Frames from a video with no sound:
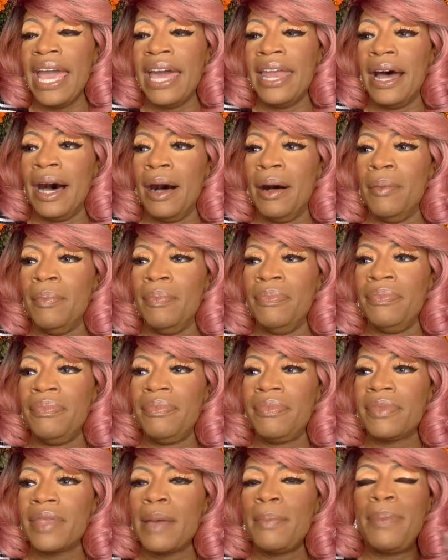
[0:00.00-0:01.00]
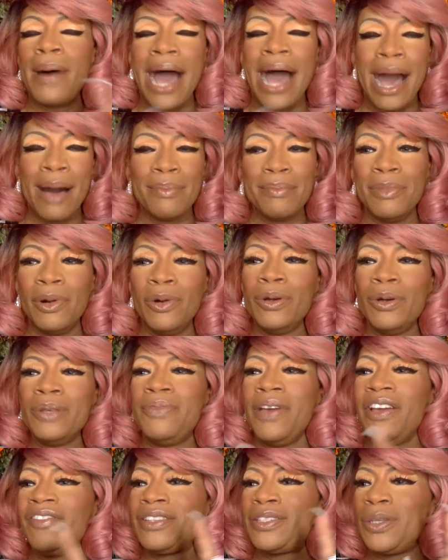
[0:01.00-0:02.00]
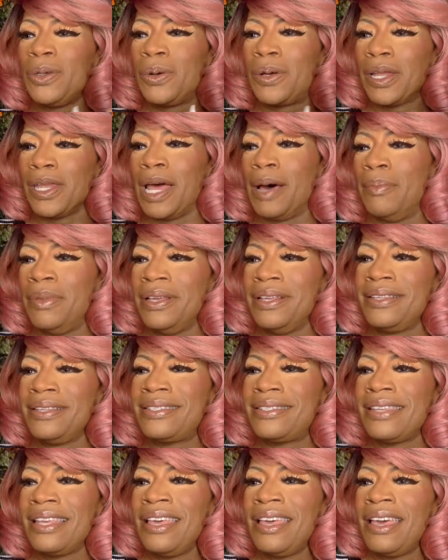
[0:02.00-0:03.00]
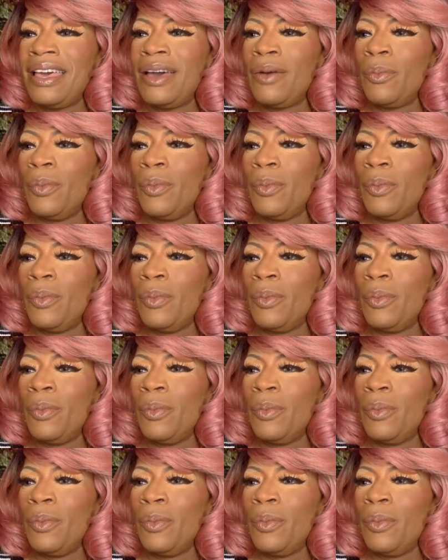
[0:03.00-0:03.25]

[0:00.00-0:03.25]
and um, Pop moving to Columbus